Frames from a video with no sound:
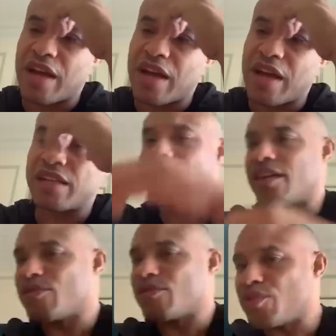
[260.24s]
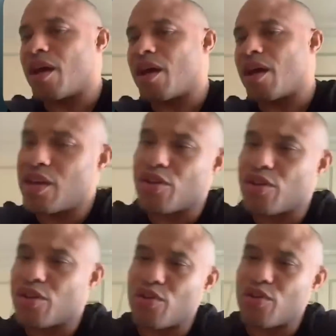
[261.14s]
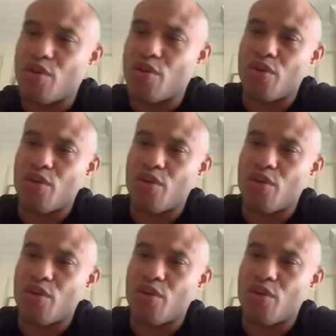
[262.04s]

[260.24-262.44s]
If I say to them, hey, you know,